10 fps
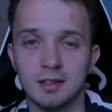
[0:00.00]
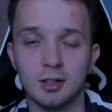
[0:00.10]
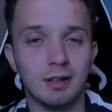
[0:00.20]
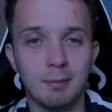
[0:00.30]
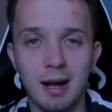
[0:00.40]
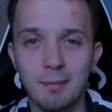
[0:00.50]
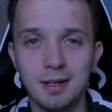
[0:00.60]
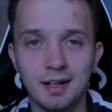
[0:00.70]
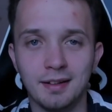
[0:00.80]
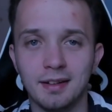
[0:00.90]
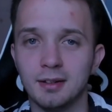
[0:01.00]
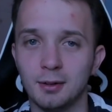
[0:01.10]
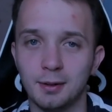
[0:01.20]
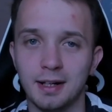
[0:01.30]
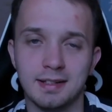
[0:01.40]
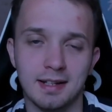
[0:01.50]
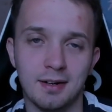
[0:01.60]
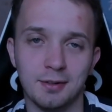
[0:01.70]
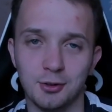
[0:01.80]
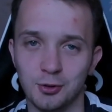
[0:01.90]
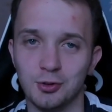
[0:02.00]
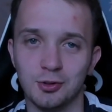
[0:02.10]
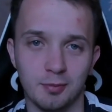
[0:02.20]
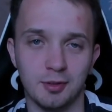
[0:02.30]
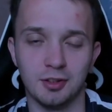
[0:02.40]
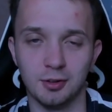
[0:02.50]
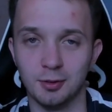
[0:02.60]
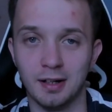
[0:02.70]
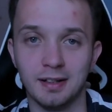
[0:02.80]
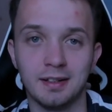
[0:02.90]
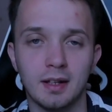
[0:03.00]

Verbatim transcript: So in my opinion it already sounds too good to be true, right?